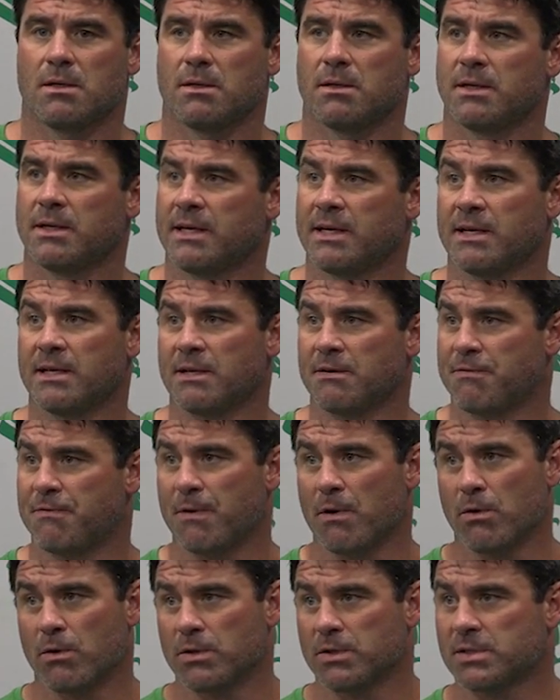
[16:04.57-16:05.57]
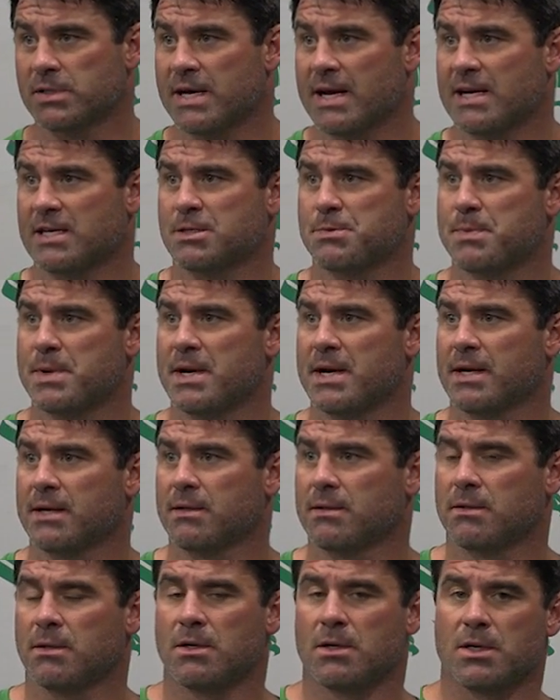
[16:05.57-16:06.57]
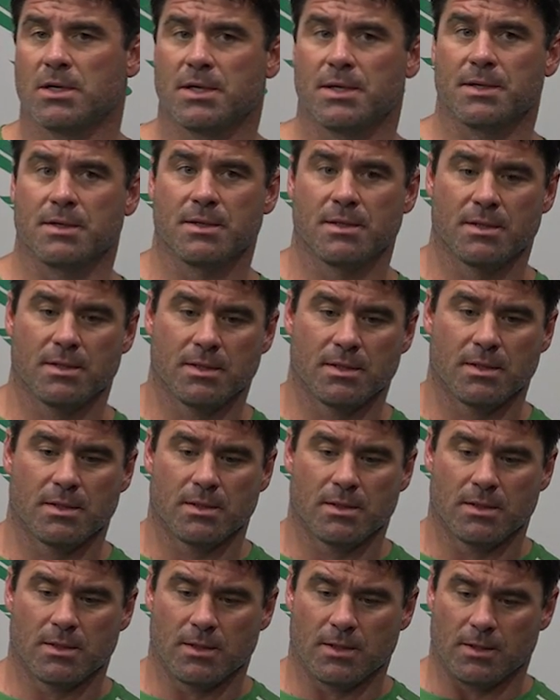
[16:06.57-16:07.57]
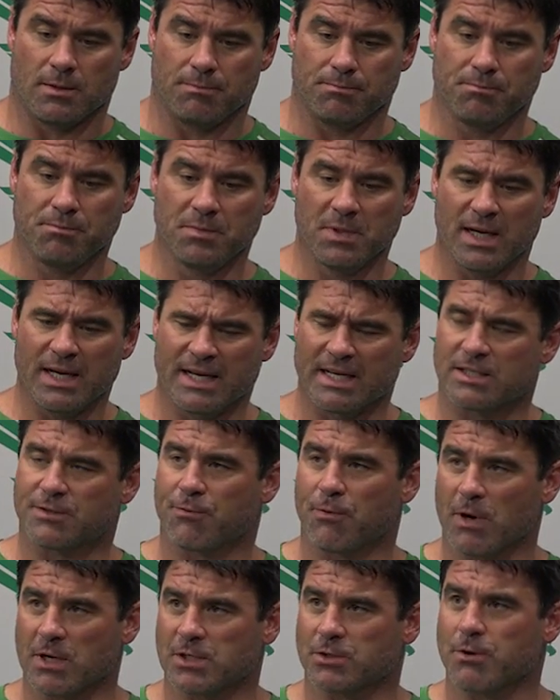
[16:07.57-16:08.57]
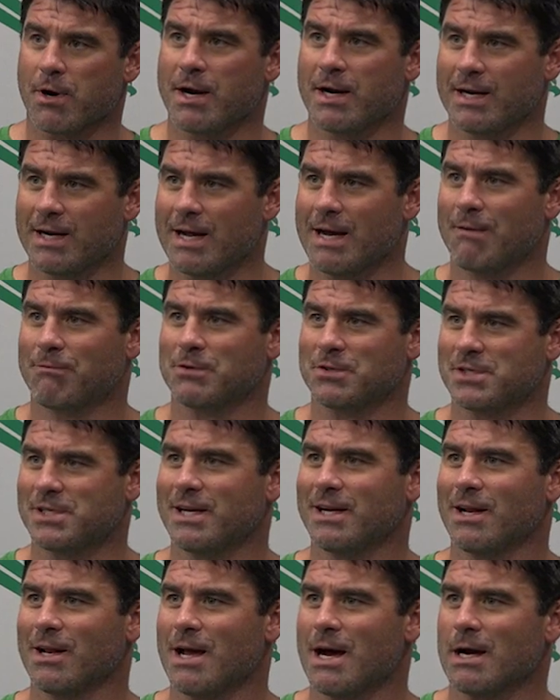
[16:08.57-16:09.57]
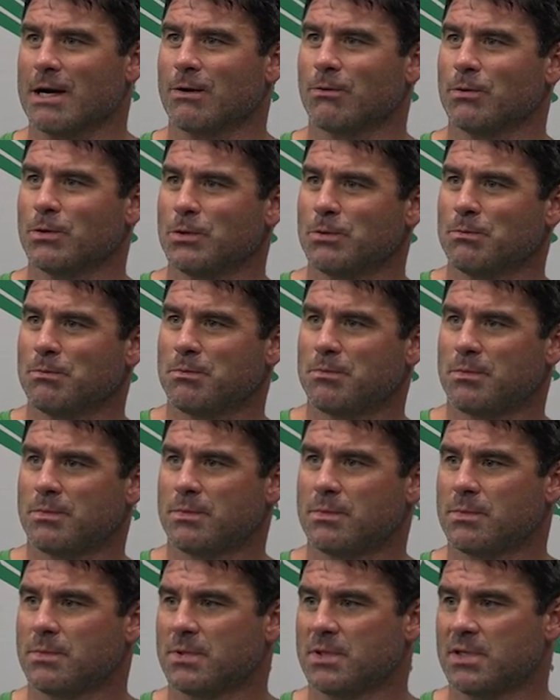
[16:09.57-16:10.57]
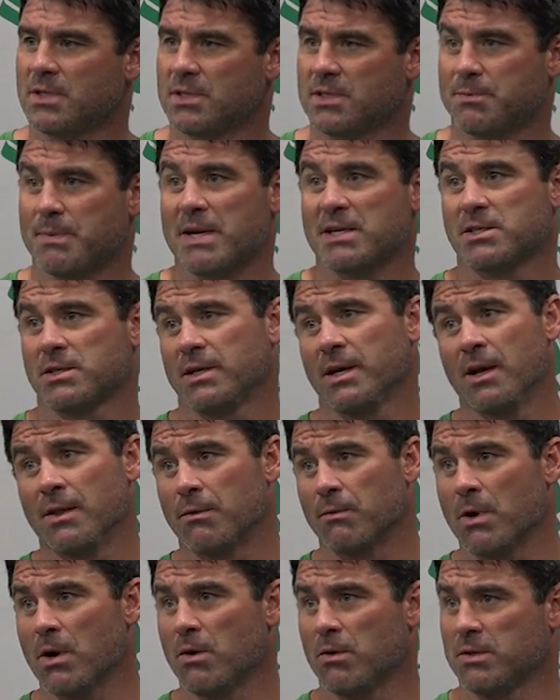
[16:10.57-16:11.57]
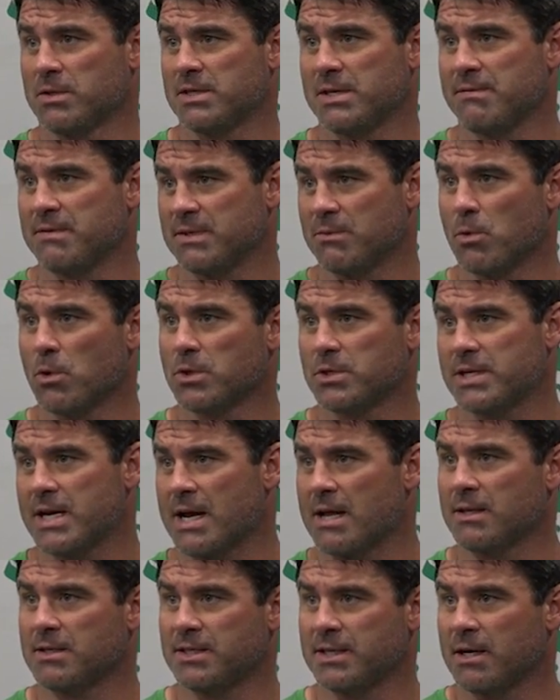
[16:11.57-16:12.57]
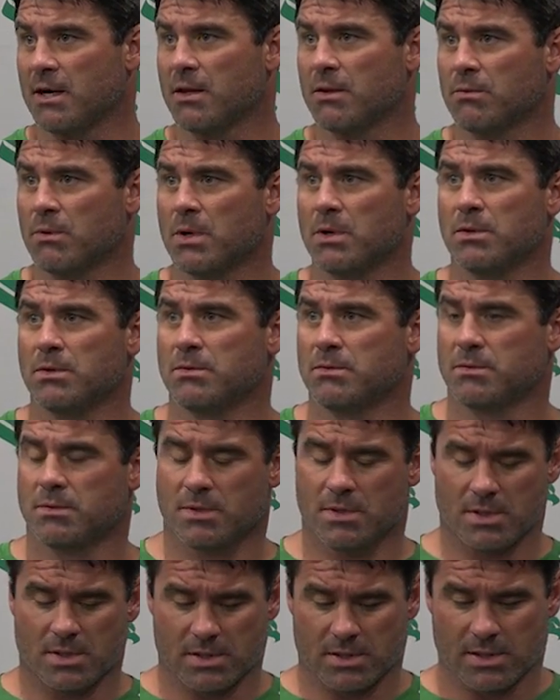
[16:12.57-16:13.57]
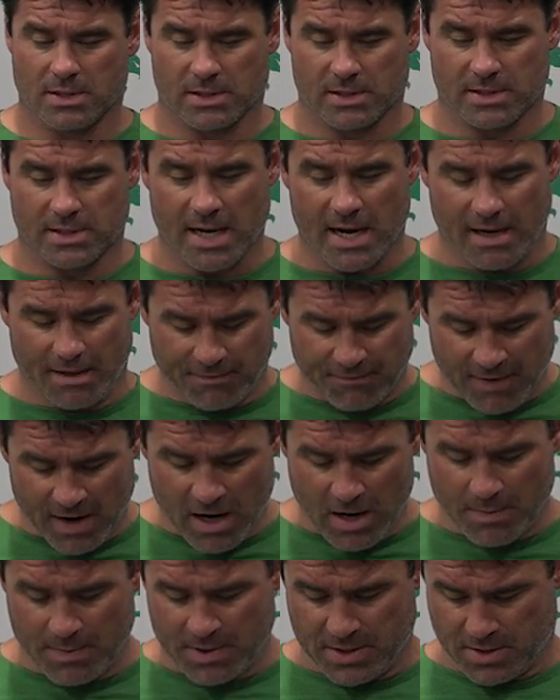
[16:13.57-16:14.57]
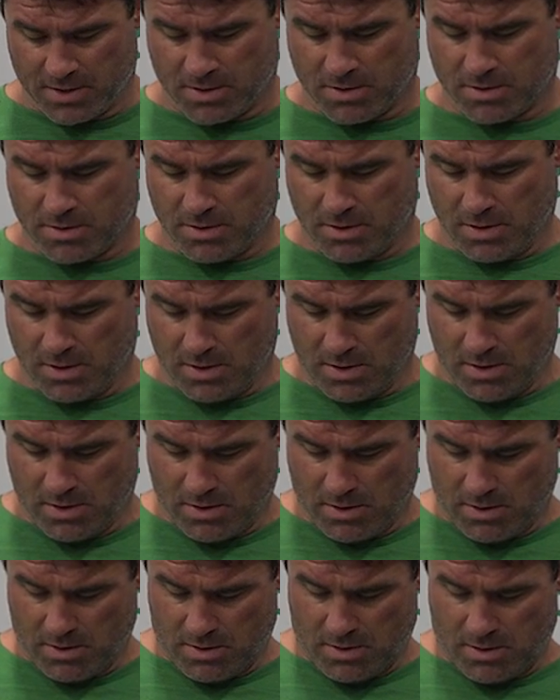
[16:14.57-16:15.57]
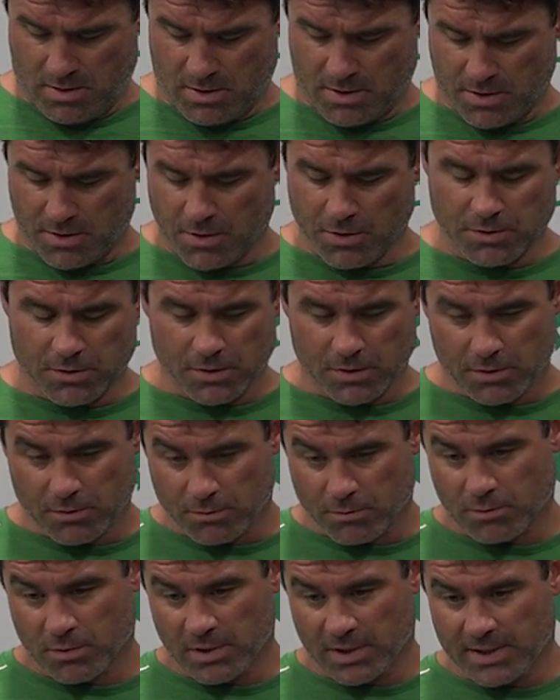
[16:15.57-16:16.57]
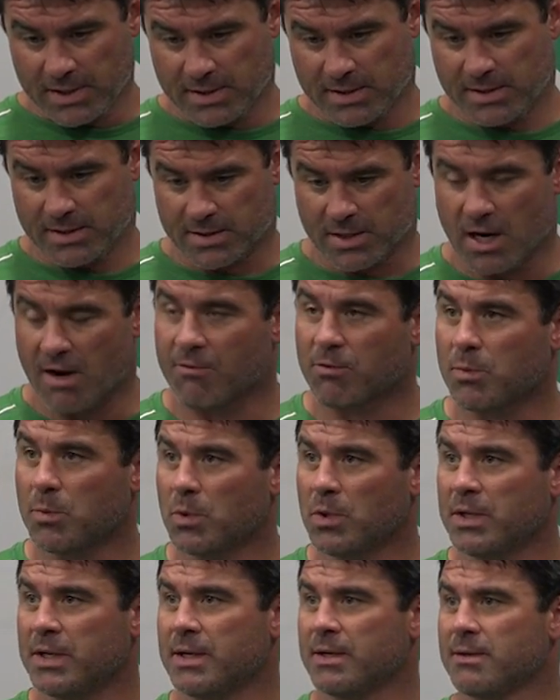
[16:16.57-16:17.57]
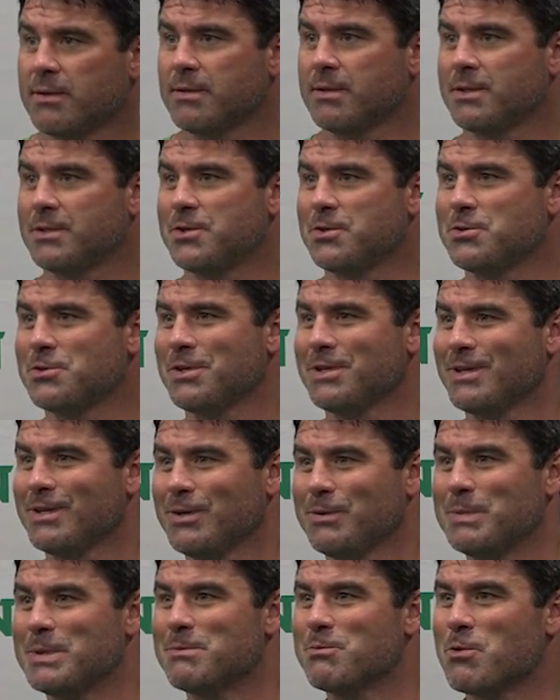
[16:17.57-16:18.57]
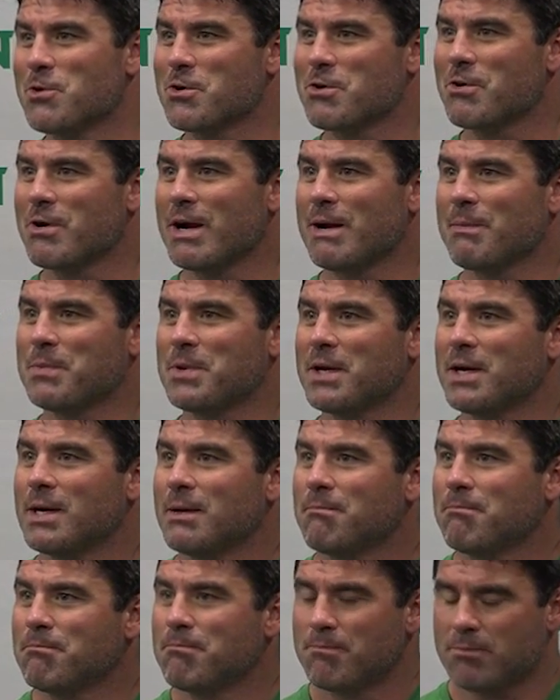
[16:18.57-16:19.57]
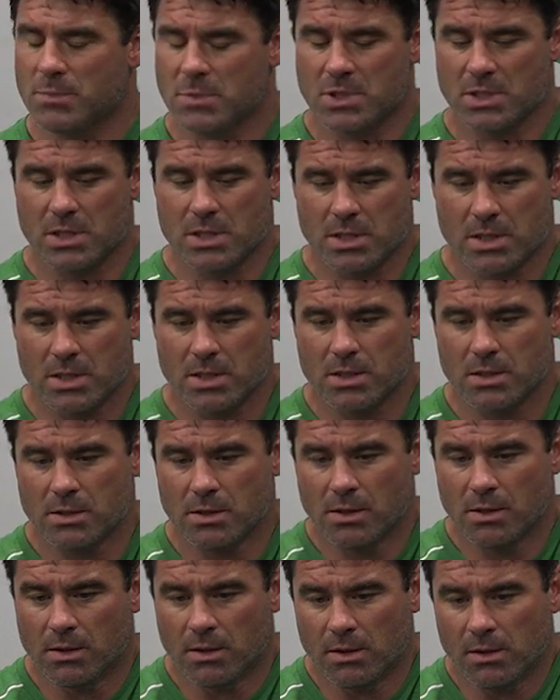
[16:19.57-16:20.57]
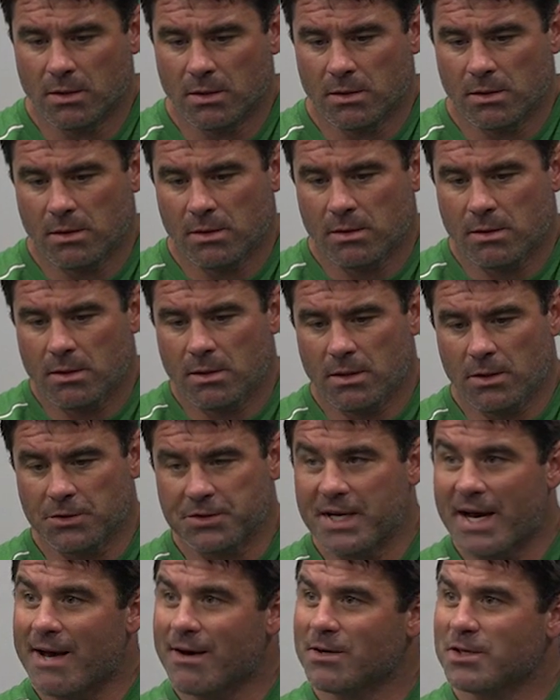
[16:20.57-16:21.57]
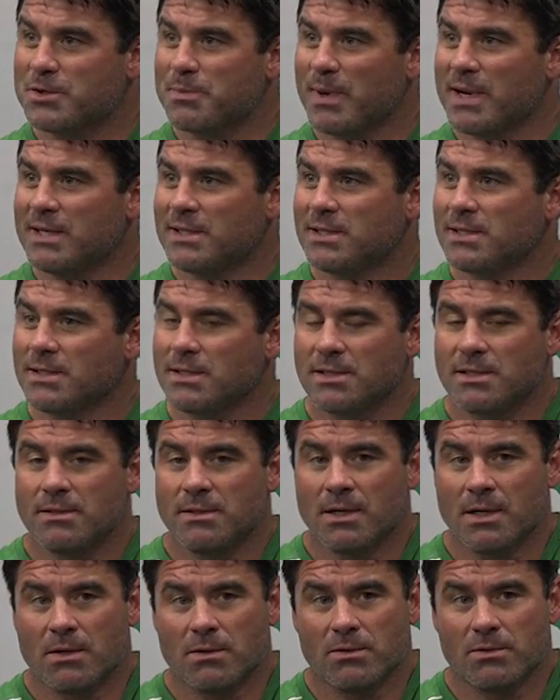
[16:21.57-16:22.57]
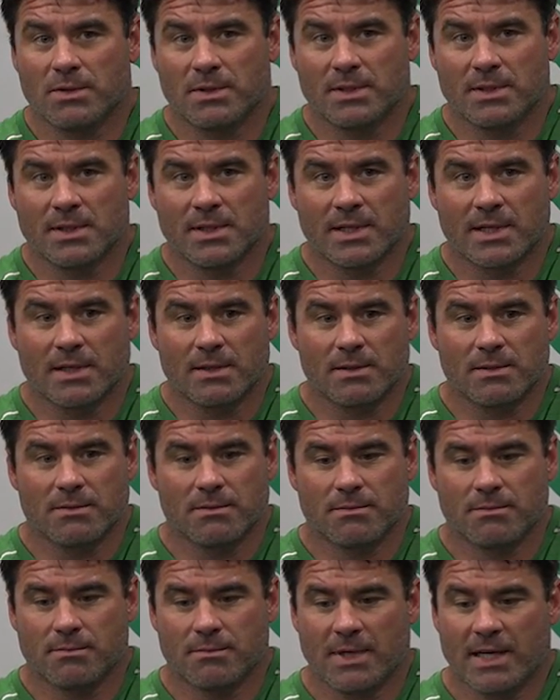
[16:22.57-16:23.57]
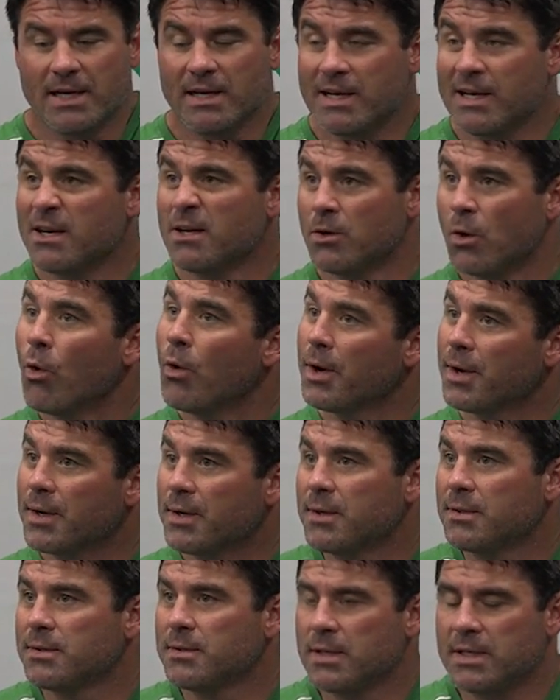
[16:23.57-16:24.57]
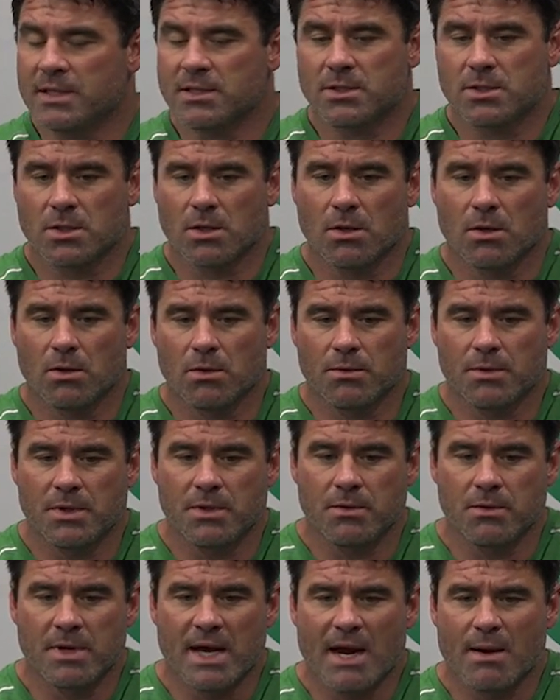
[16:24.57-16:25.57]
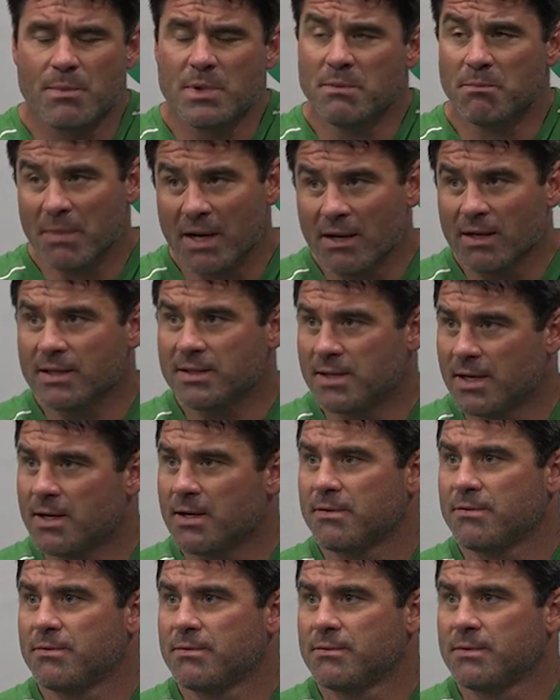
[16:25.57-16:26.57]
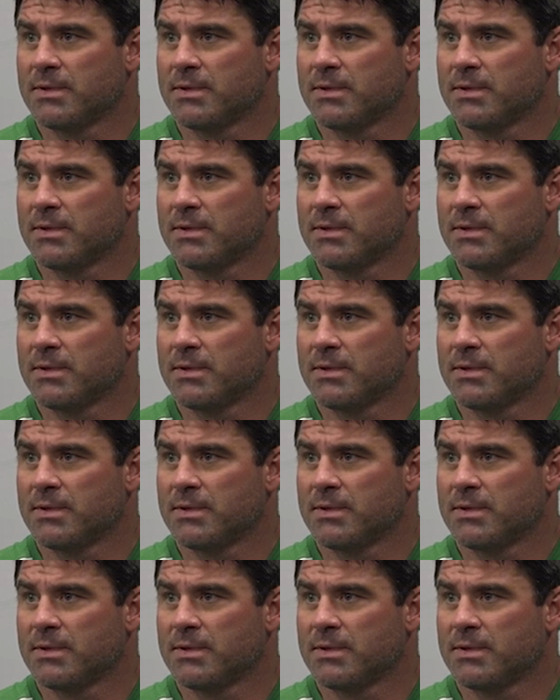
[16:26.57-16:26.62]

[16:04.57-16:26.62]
Again, the focus aspect on it gets frustrating to have to sit in a locker room, especially on the road. It's even more challenging on the road because it's not an environment you really as comfortable in. It's usually a little bit more cramped up, a little tighter spaces. You know, it can get annoying, and so you got to be mentally tough.